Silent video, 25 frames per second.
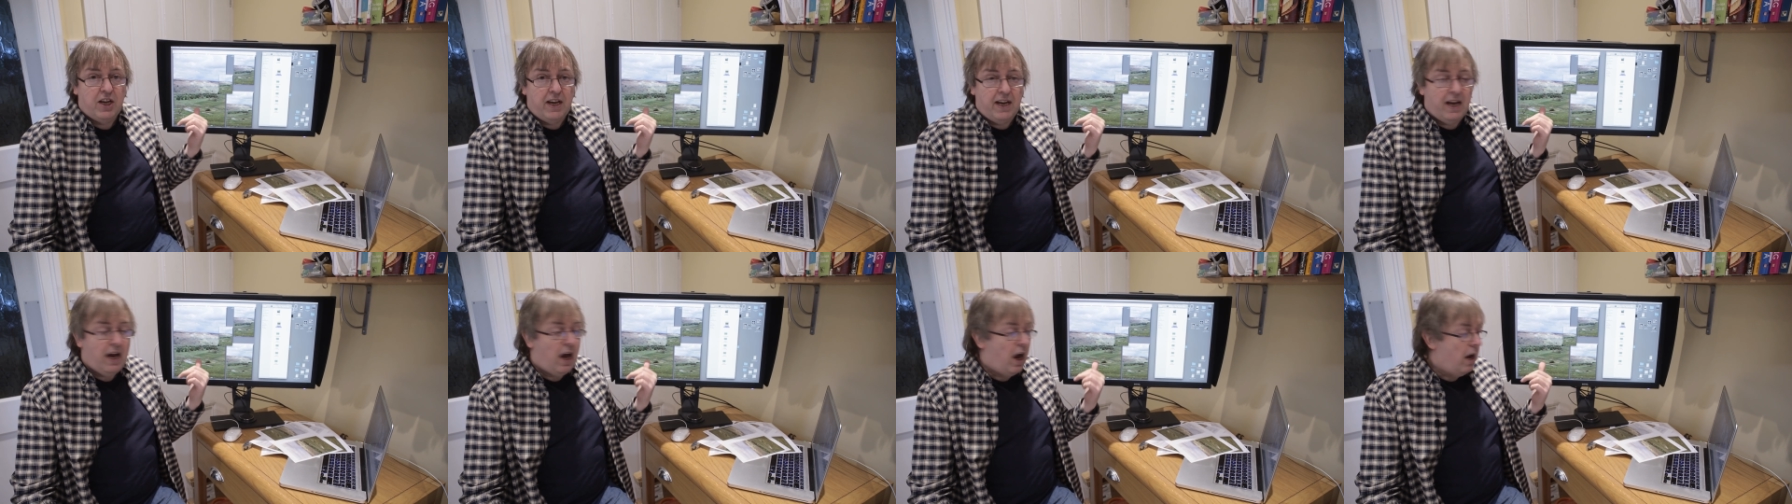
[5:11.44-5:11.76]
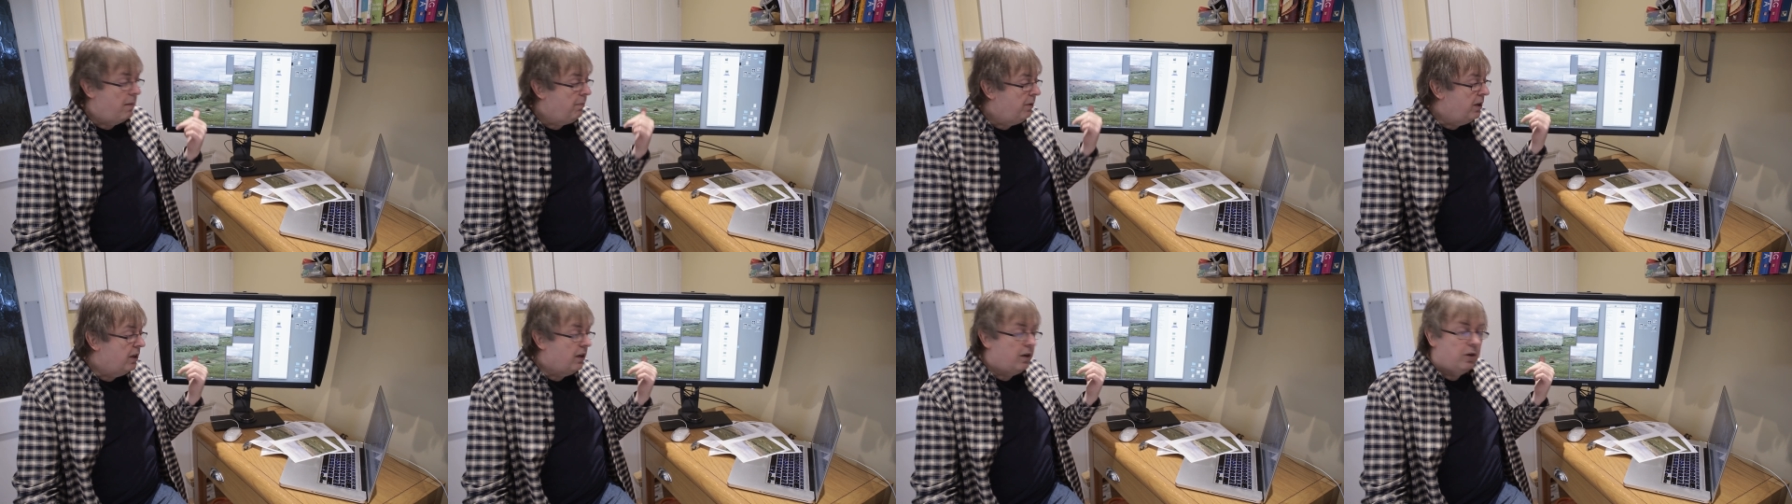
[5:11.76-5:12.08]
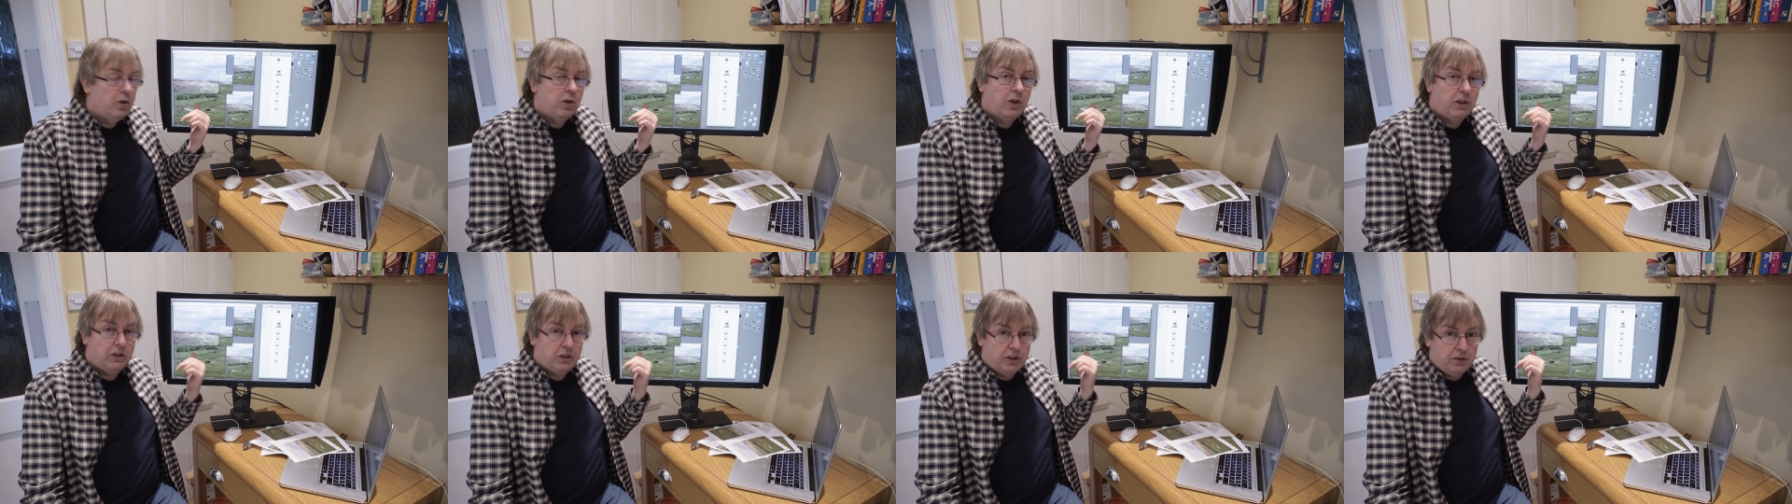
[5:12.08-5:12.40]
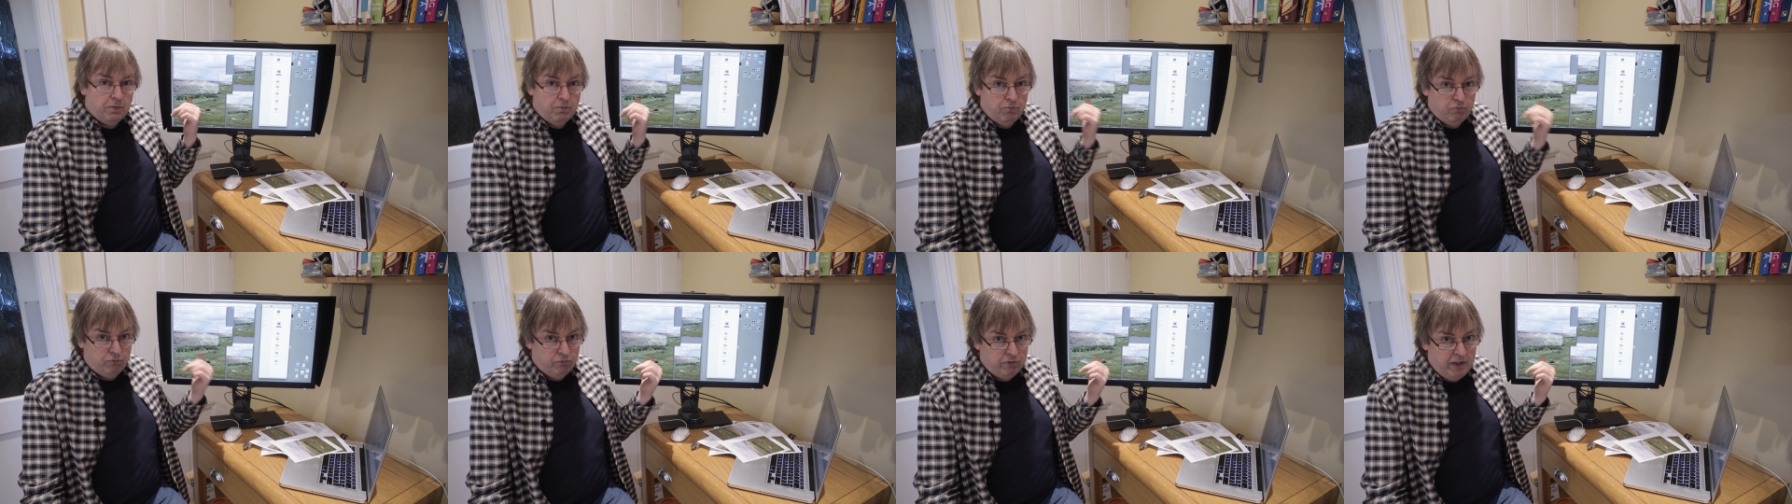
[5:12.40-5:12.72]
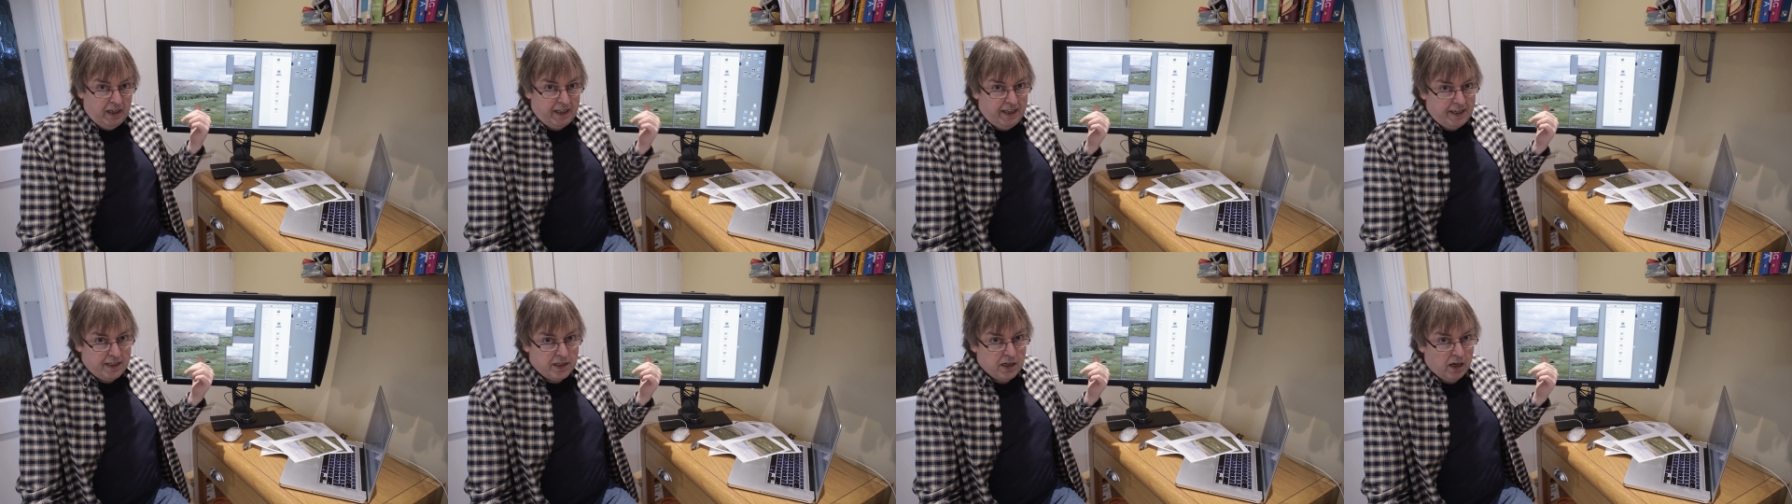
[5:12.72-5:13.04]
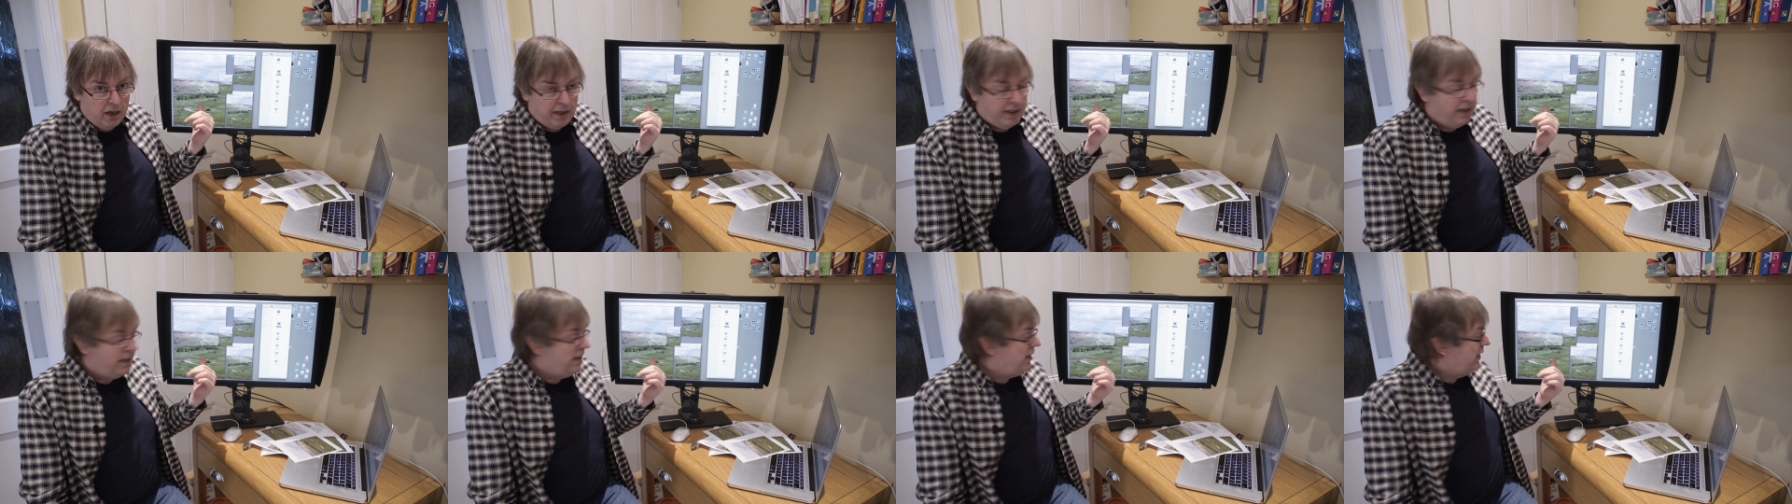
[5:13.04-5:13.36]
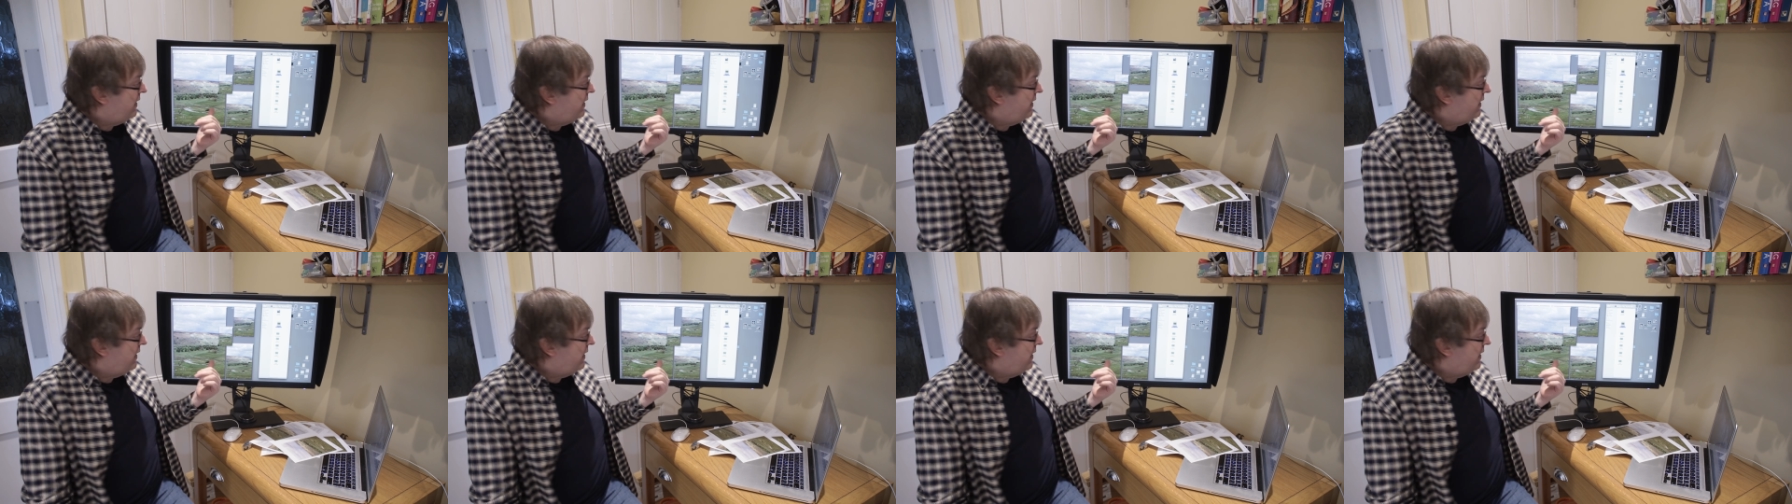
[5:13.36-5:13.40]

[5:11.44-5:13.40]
here i'm going to look at some really tiny